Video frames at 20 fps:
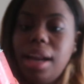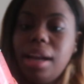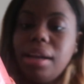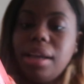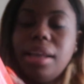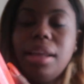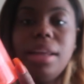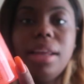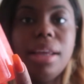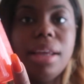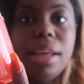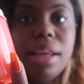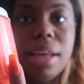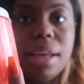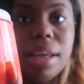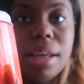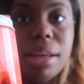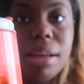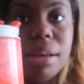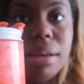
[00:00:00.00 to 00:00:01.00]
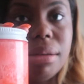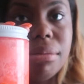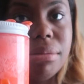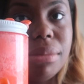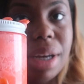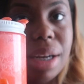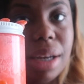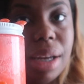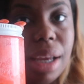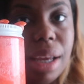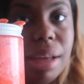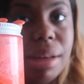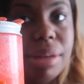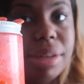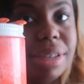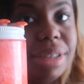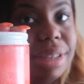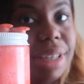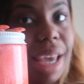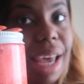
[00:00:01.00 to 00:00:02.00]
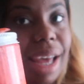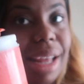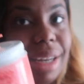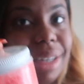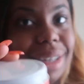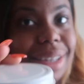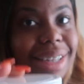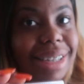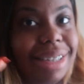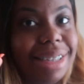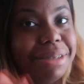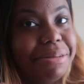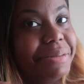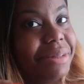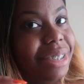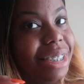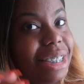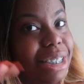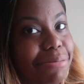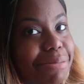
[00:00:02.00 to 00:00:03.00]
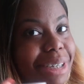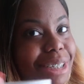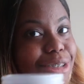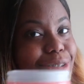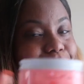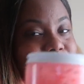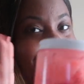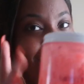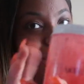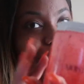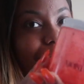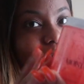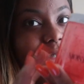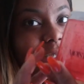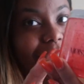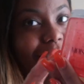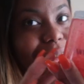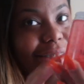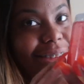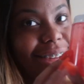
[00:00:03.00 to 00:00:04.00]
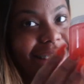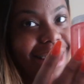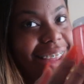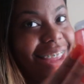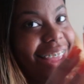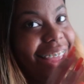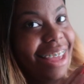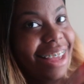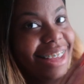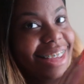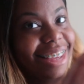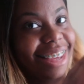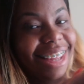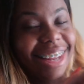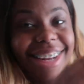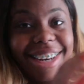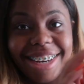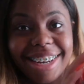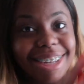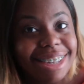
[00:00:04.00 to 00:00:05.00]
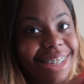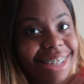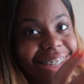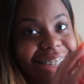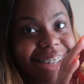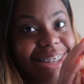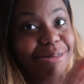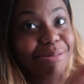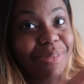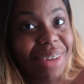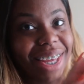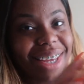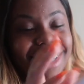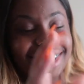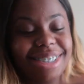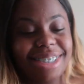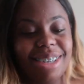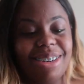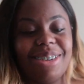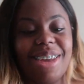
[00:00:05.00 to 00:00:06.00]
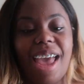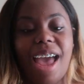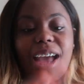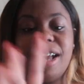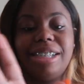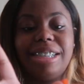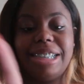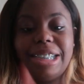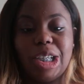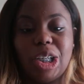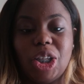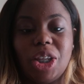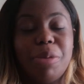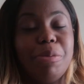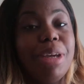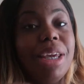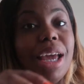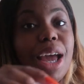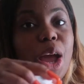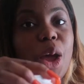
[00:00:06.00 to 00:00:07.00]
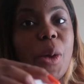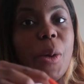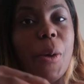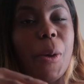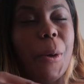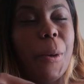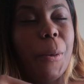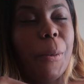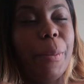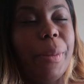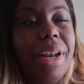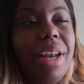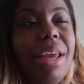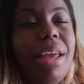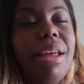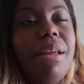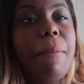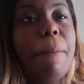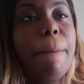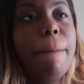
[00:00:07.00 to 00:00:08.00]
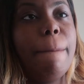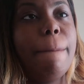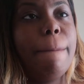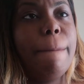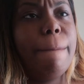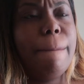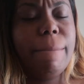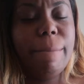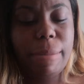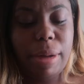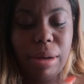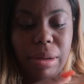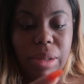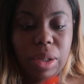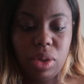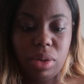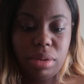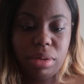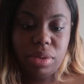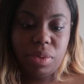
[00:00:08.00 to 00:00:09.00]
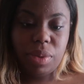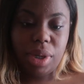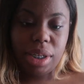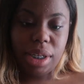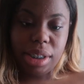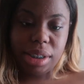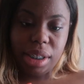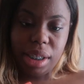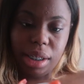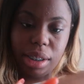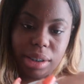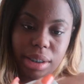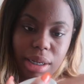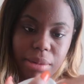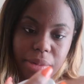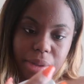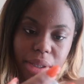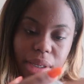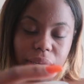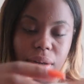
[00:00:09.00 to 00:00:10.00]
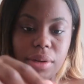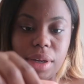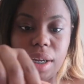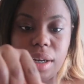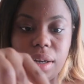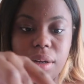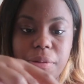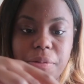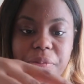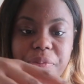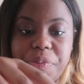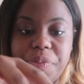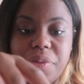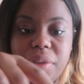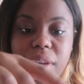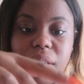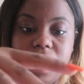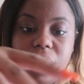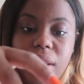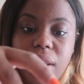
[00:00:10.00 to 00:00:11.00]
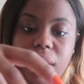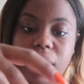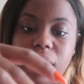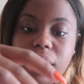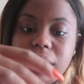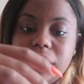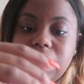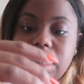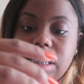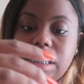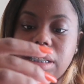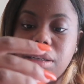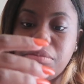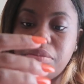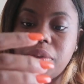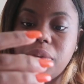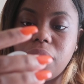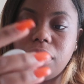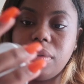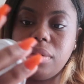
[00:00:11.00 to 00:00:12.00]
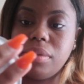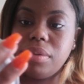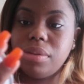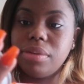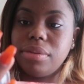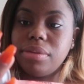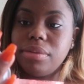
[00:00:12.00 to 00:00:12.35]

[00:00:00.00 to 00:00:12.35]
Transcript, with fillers: kind of my nails kind of, she be trying to feel, get in the, the mix. Okay, so let me open it. Oh, wait, is there any type of thing? Okay, no. It's just a simple,